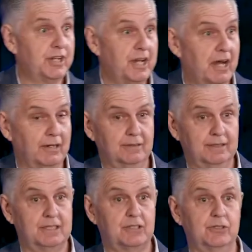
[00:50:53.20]
know.
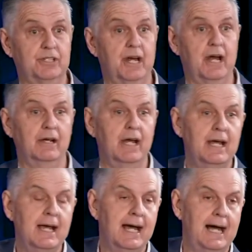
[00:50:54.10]
That's good to know.
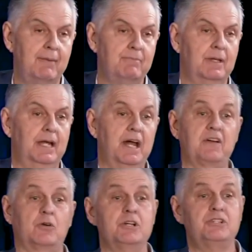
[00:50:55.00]

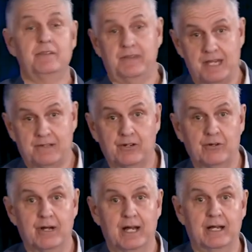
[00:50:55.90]
Another question. Thanks
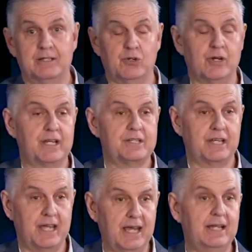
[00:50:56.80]
for joining
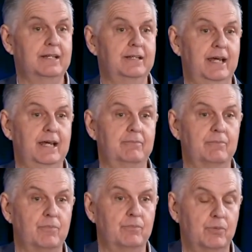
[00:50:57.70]
us again
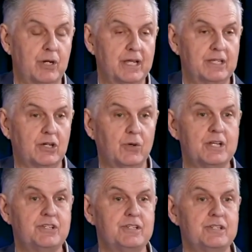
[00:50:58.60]
and putting in your
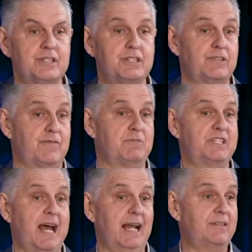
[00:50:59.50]
questions. This is from
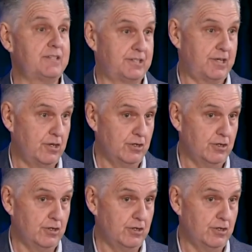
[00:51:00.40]
Sally. This is to you,